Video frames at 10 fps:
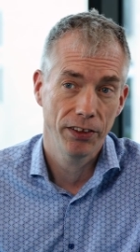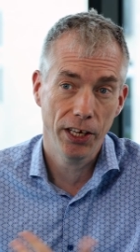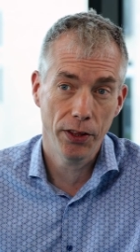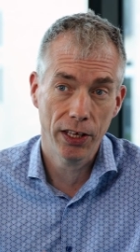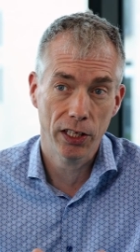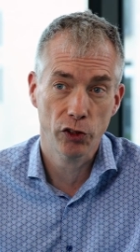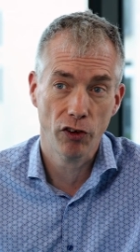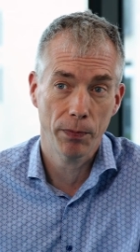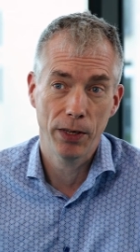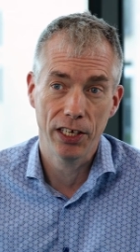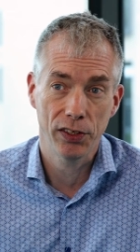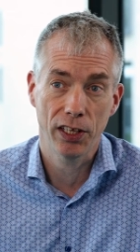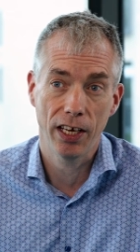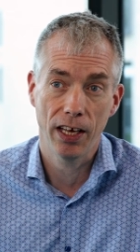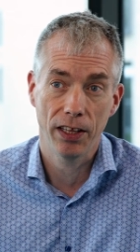The other thing that struck me is
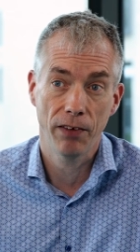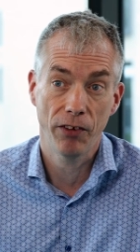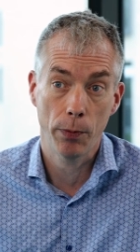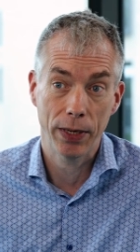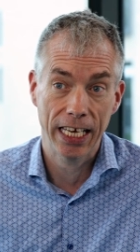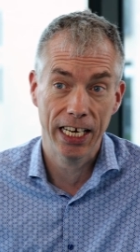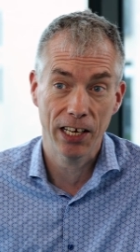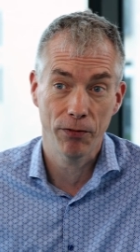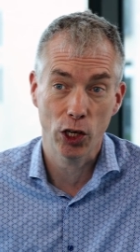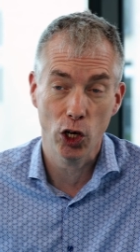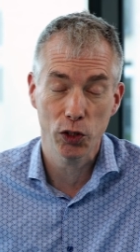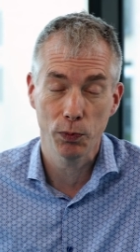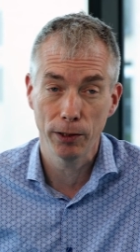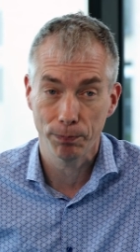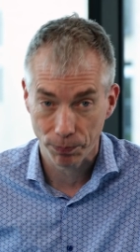the very beginning of the
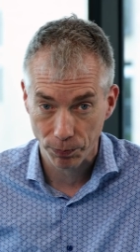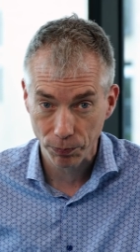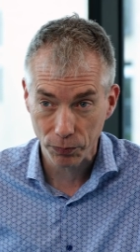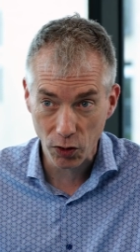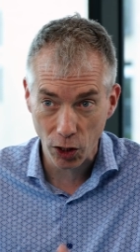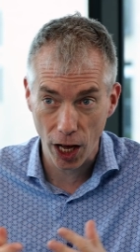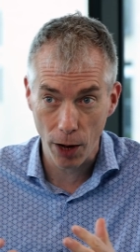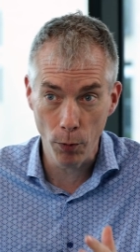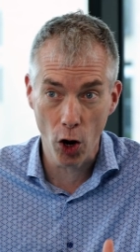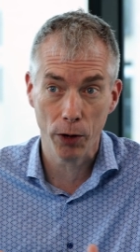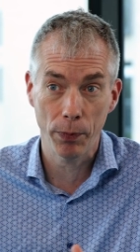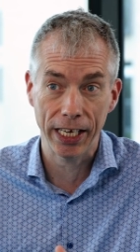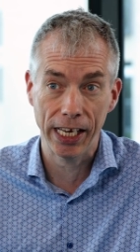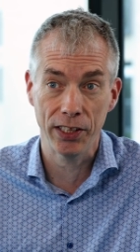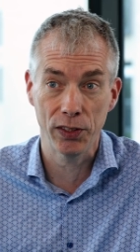gospel. Mark
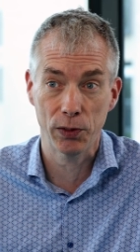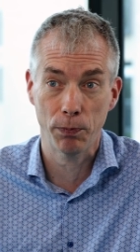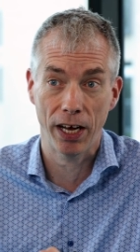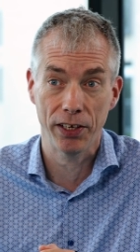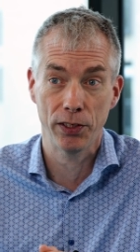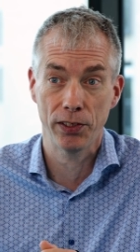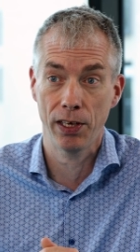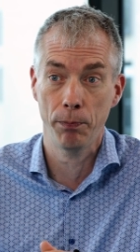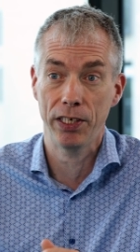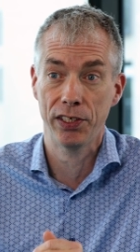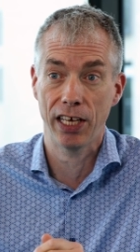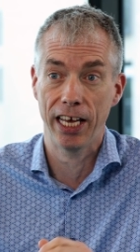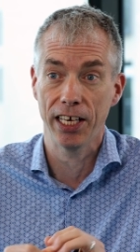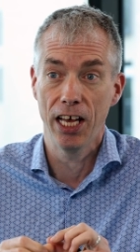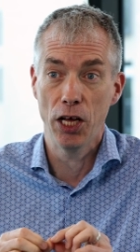begins by simply
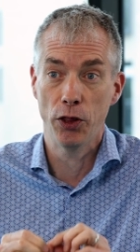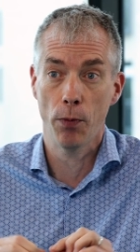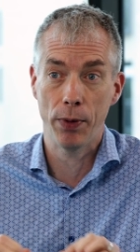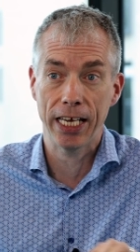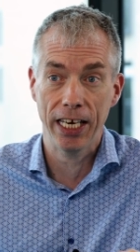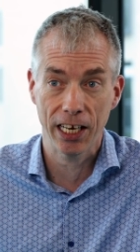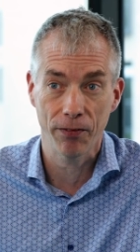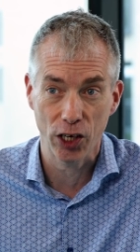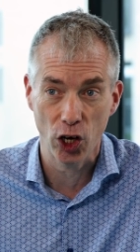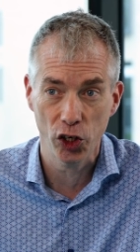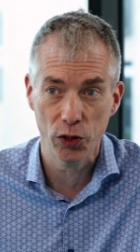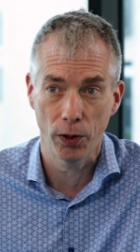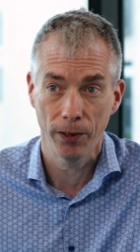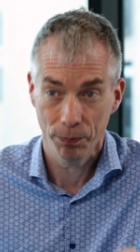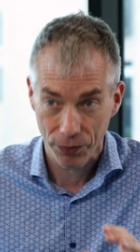saying, the beginning of the
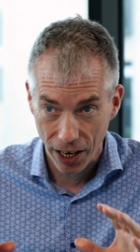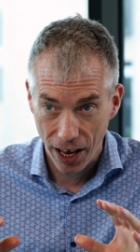gospel.